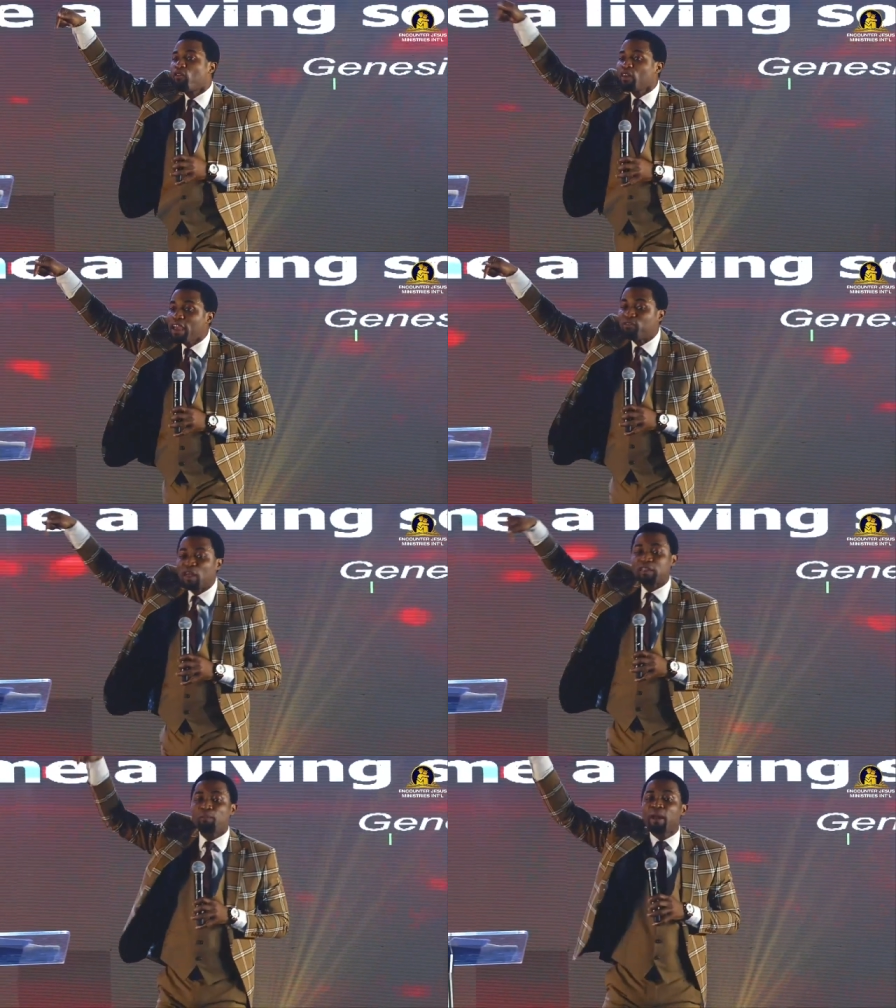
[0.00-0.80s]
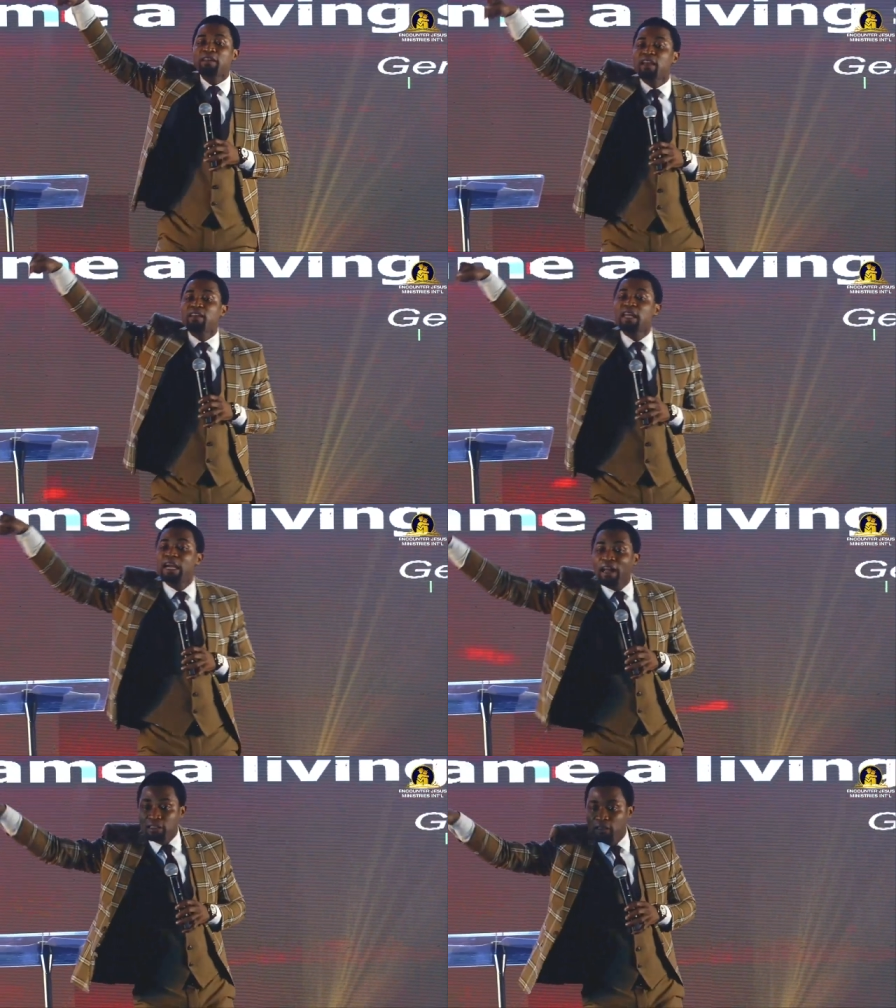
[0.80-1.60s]
of life that he planted in the
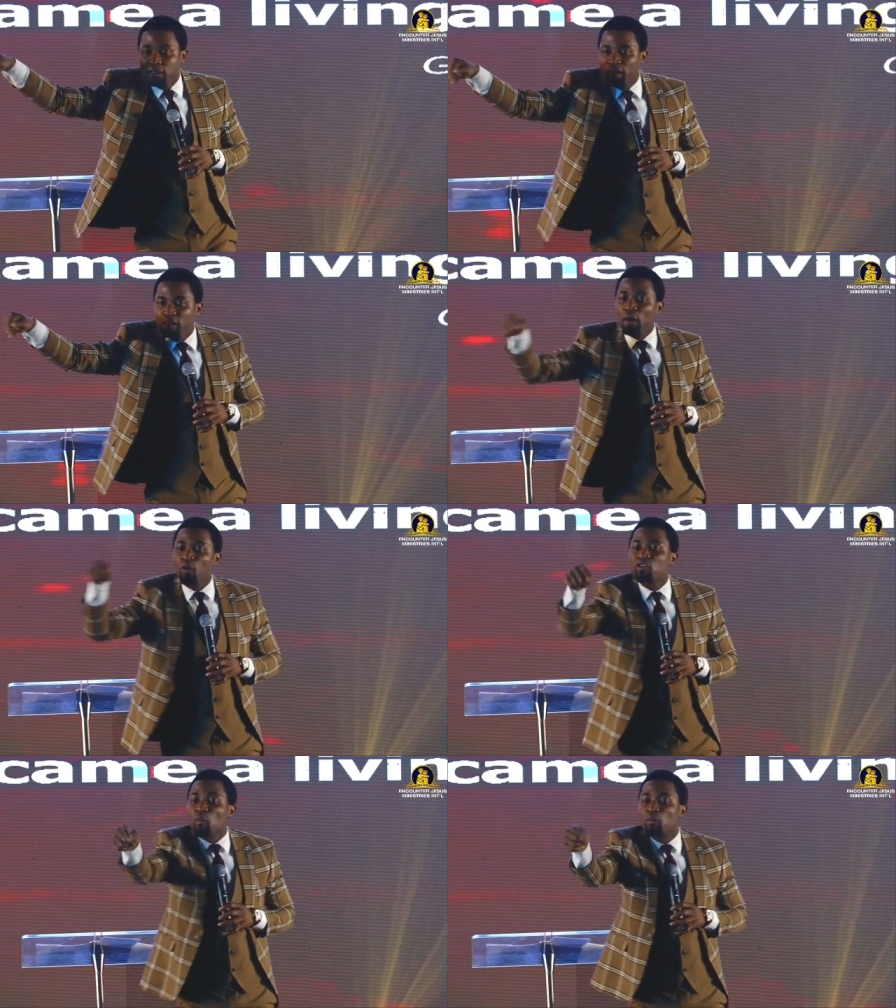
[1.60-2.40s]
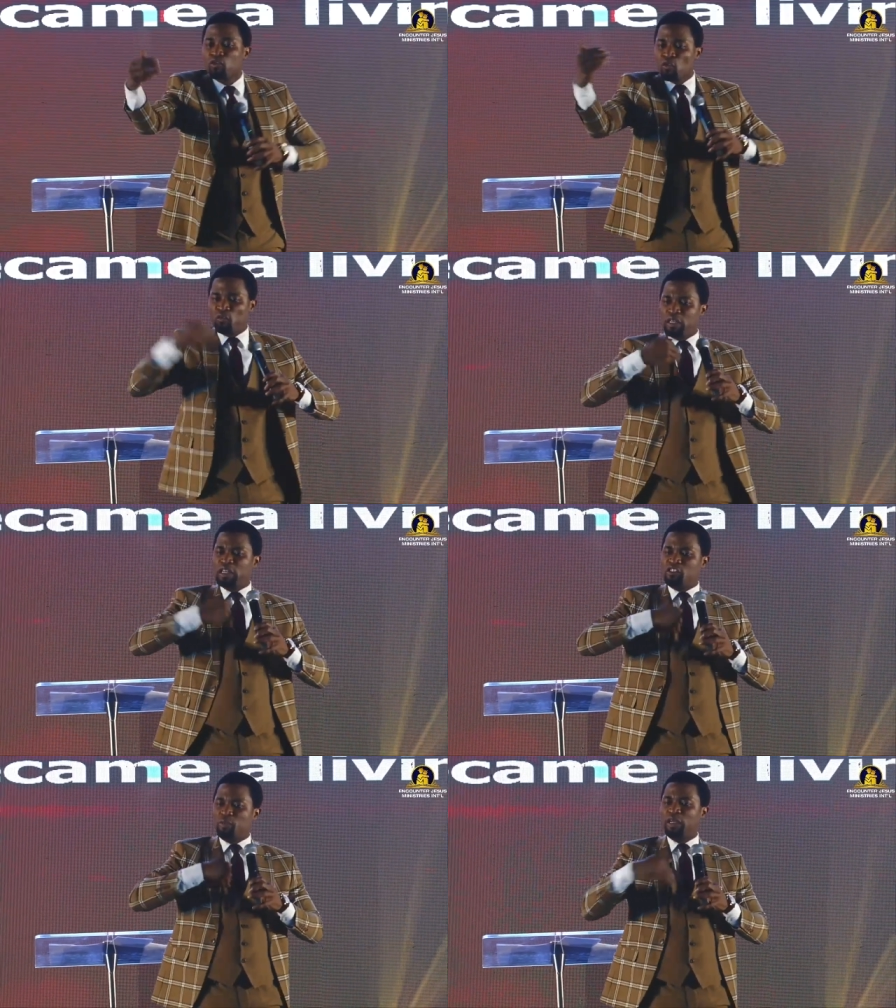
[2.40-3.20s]
garden that was supposed to feed
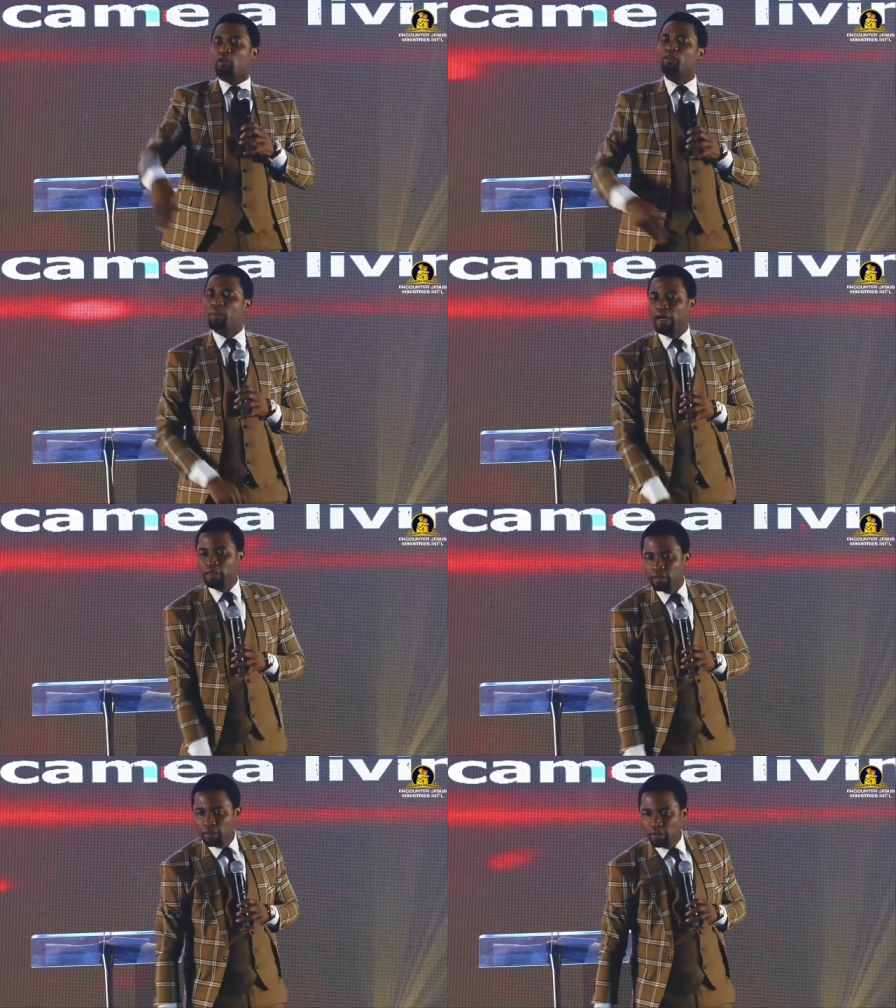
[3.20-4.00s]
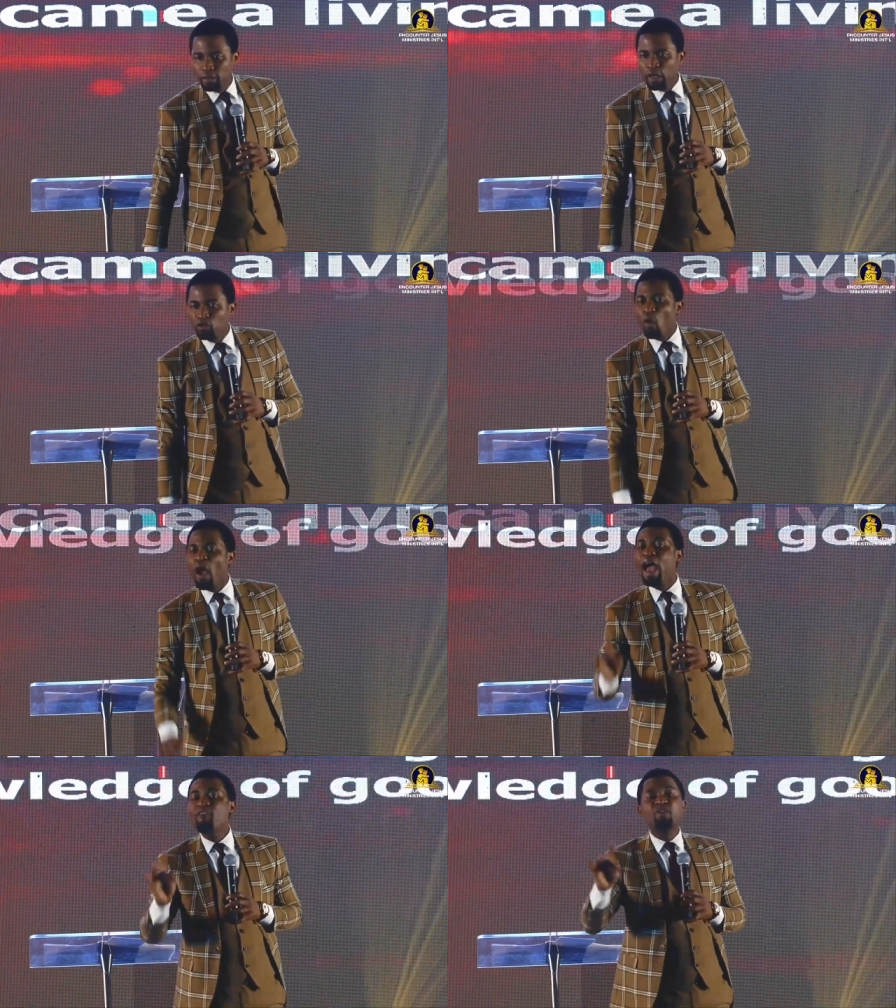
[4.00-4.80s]
the spirit of the man. So
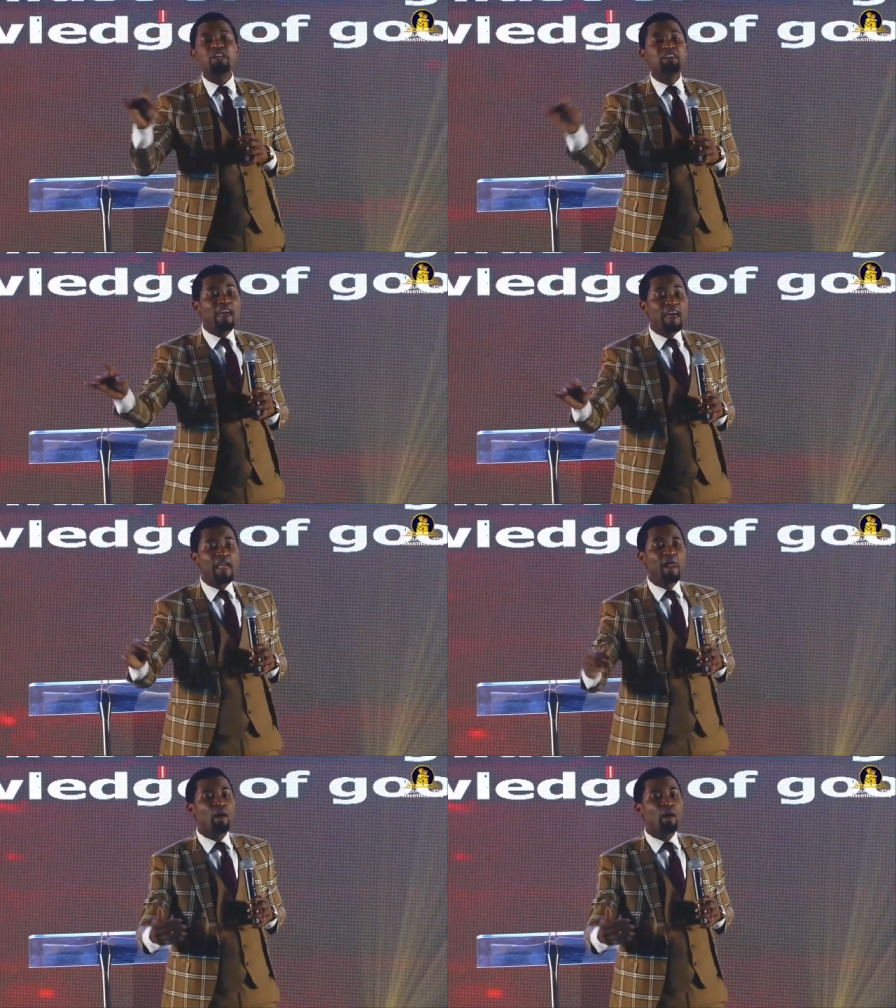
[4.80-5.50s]
every day,